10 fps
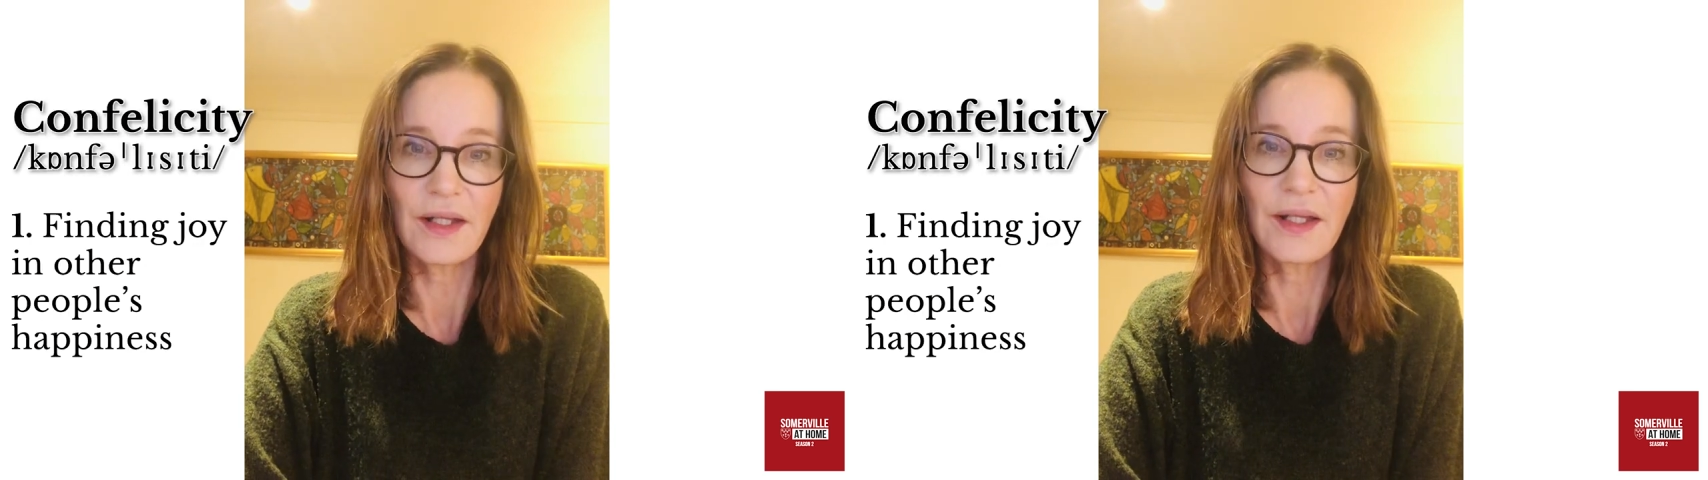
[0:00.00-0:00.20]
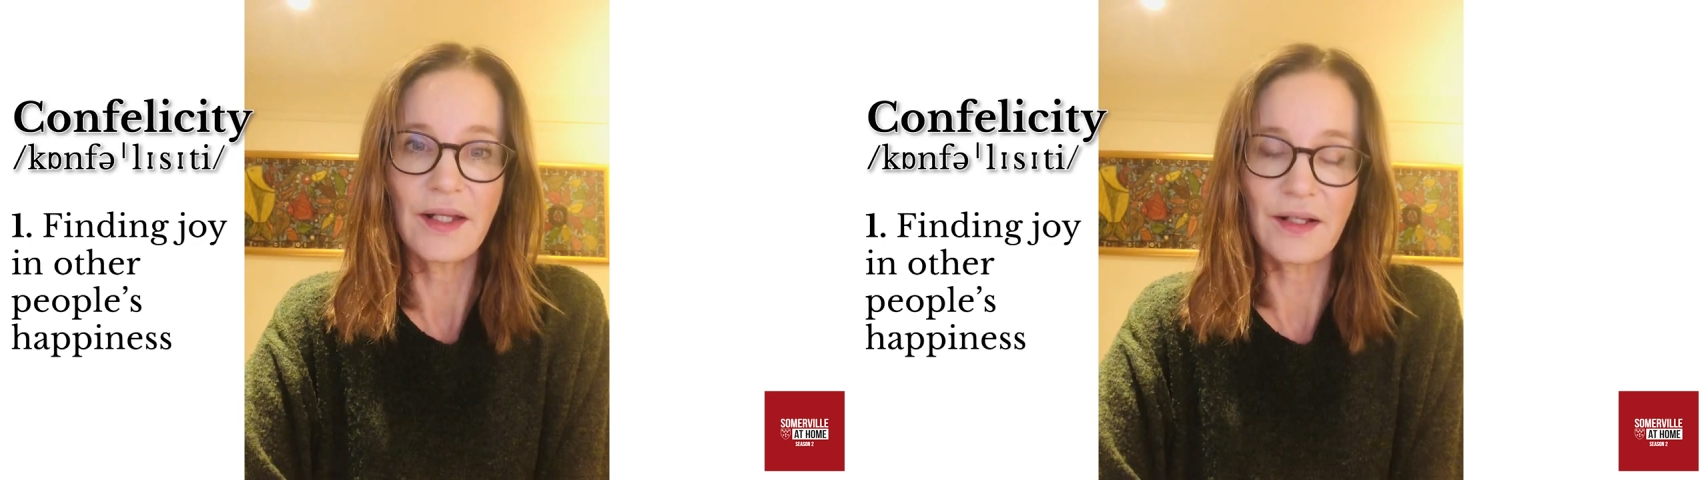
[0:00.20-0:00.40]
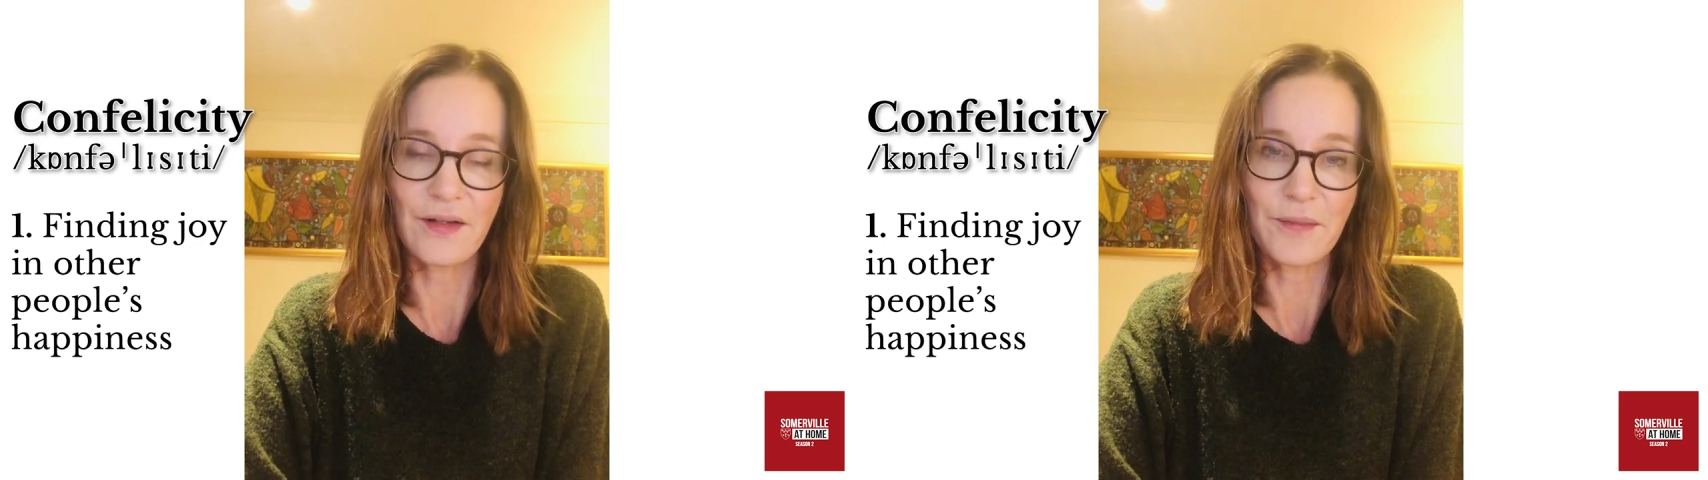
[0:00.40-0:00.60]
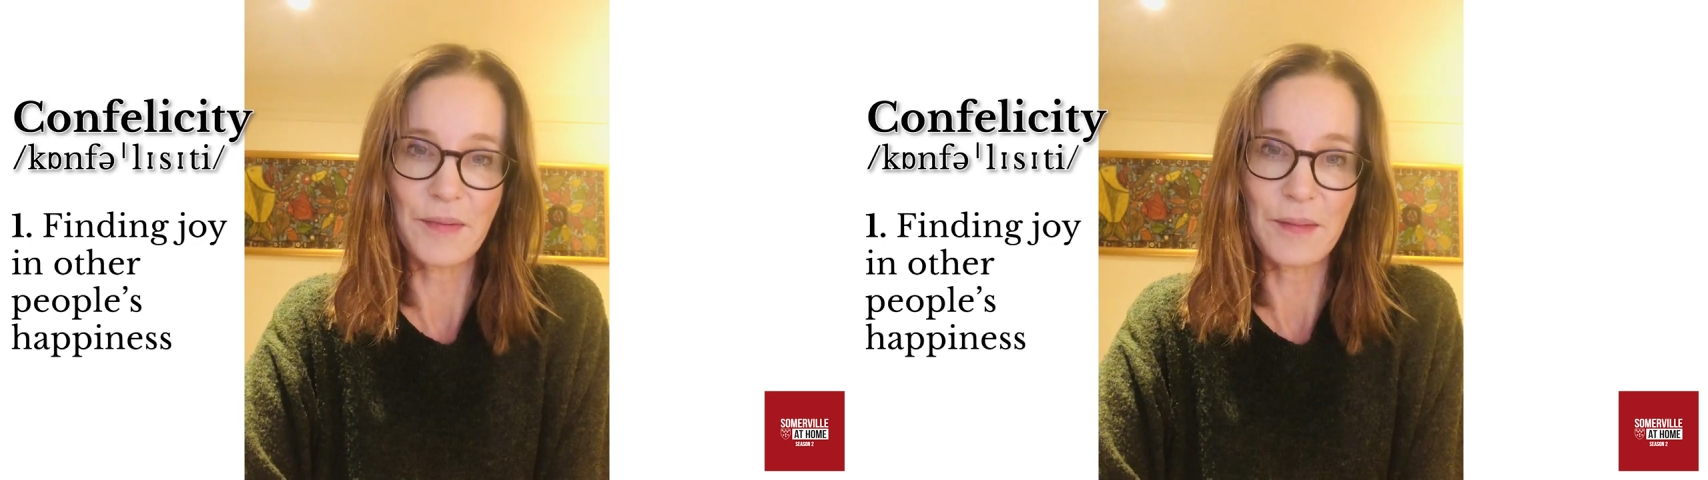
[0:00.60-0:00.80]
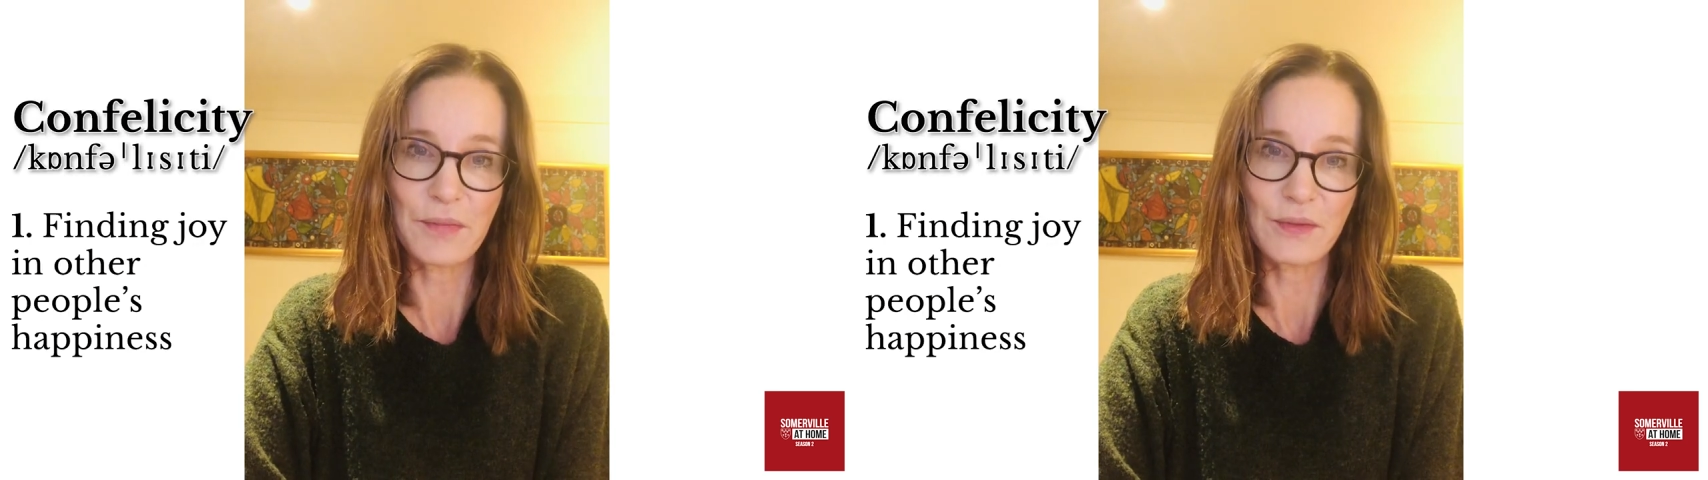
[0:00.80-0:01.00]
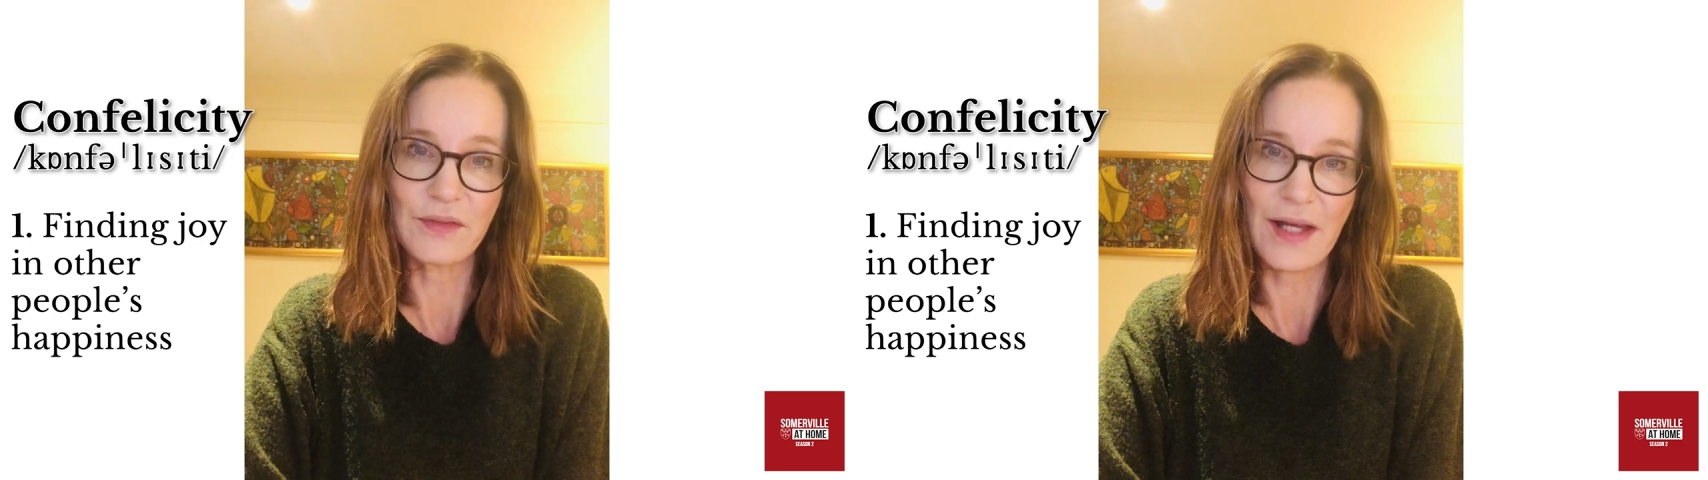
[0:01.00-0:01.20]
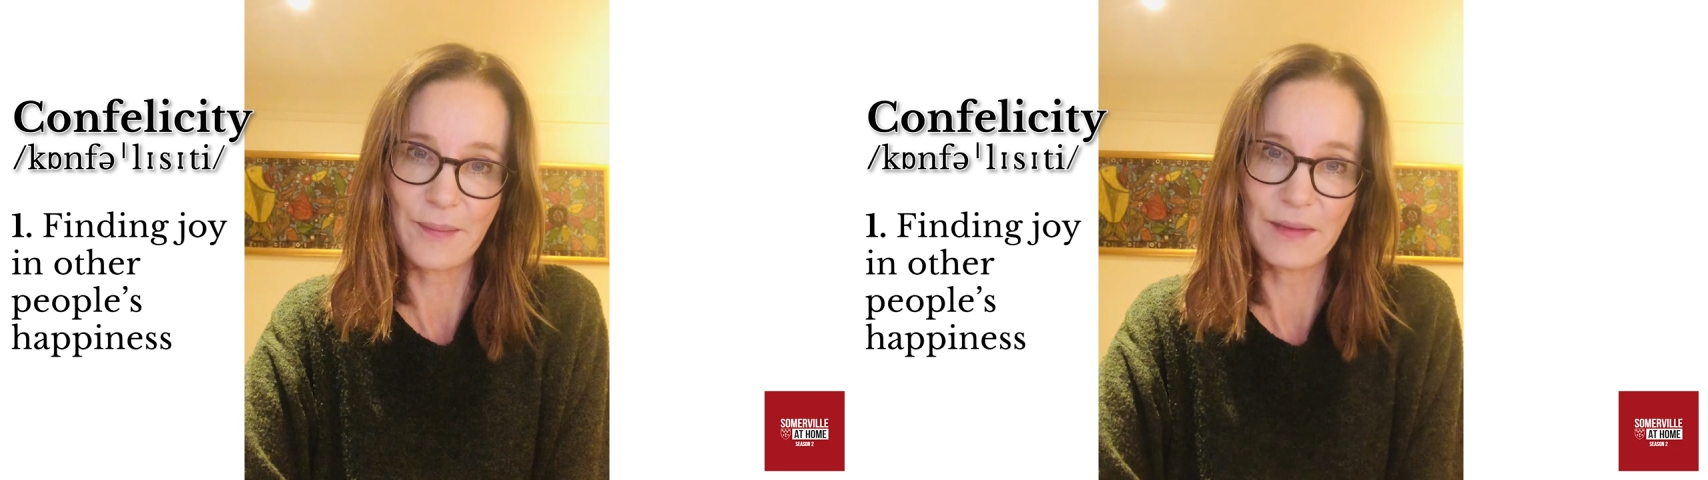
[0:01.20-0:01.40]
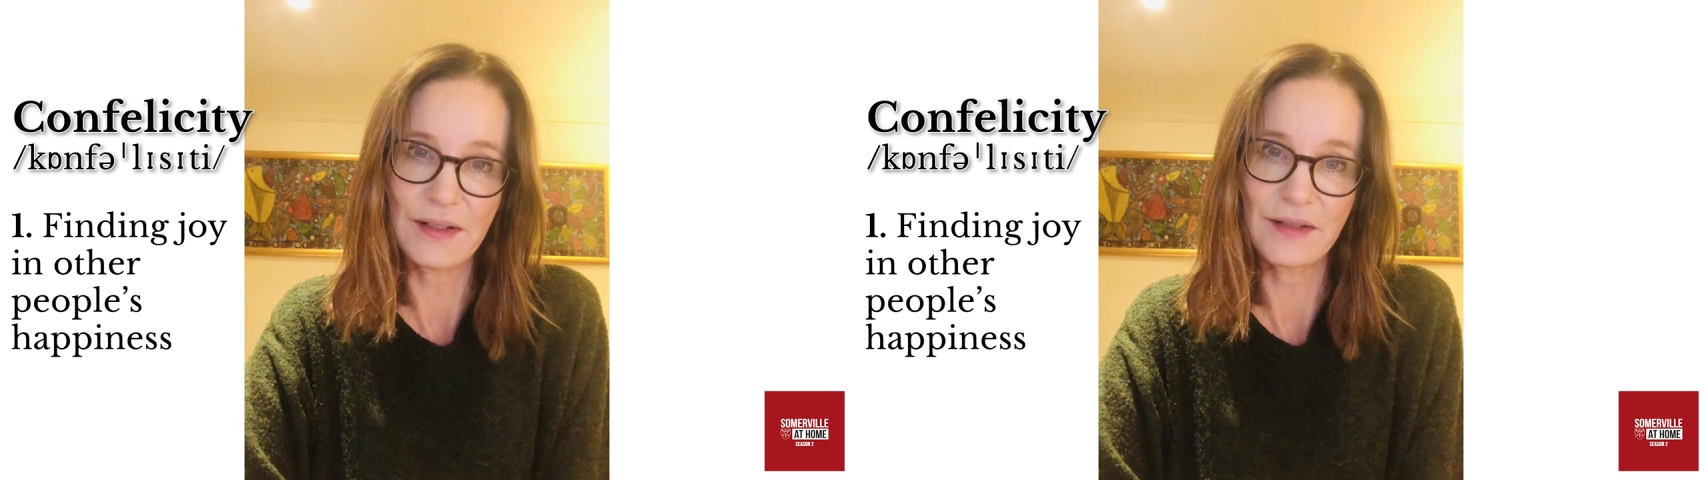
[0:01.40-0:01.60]
in other people's
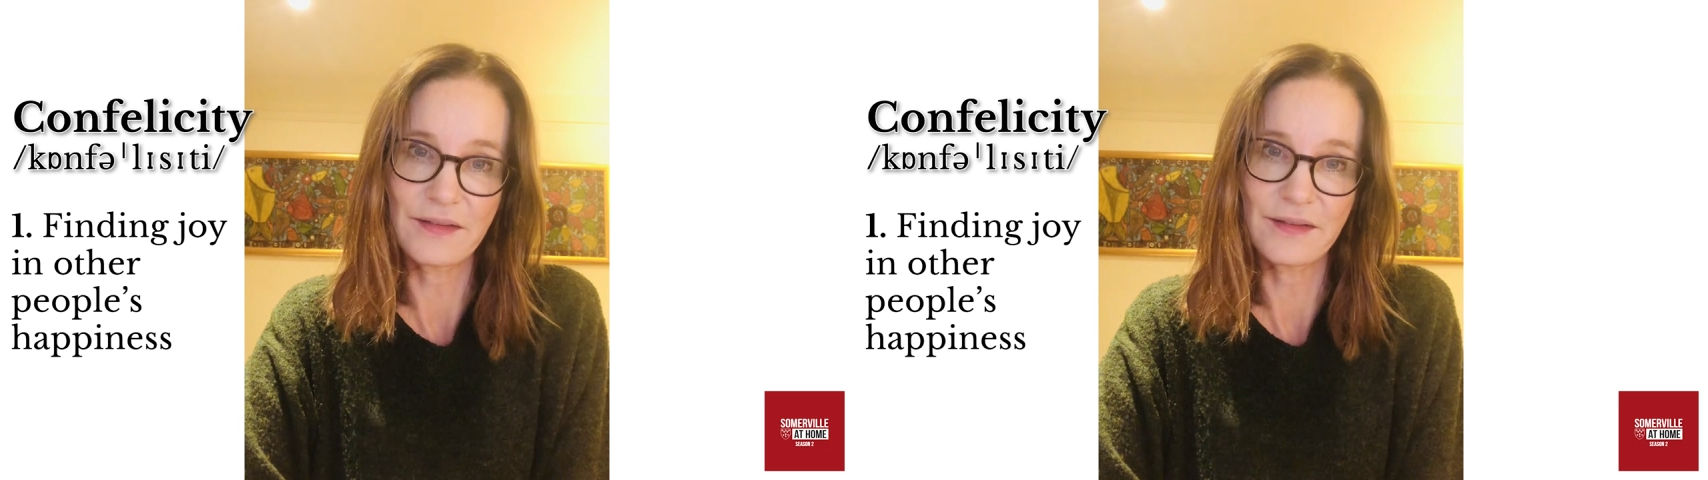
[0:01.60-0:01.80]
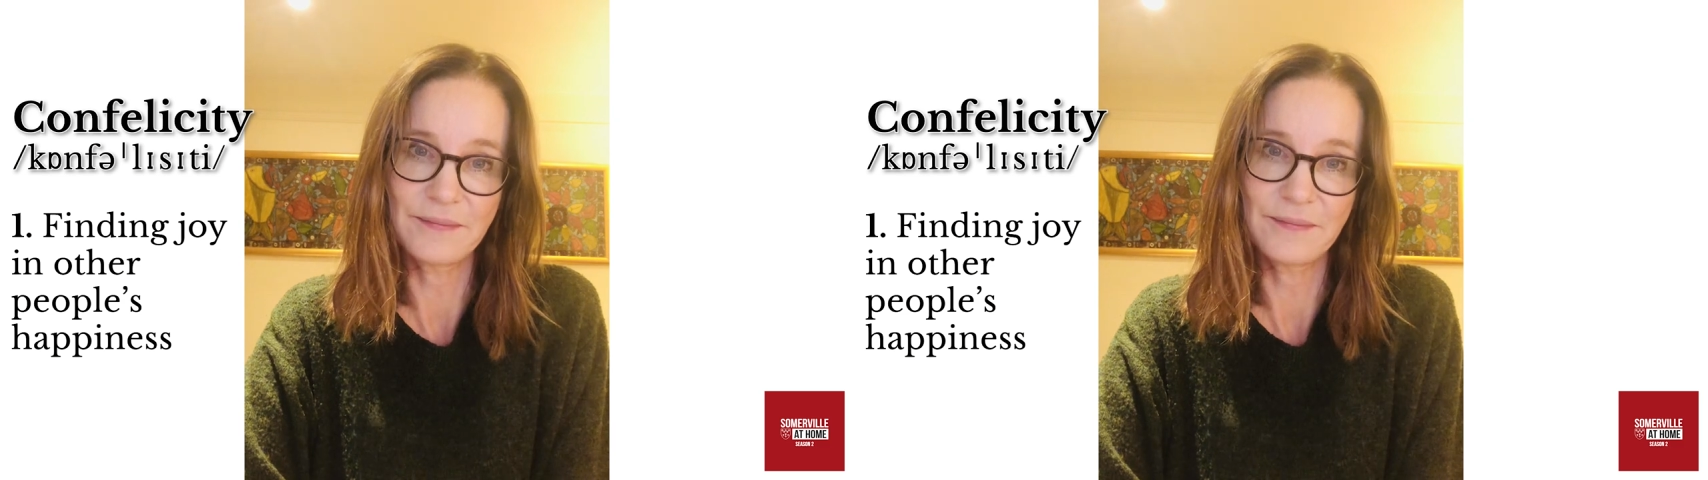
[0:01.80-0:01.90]
happiness.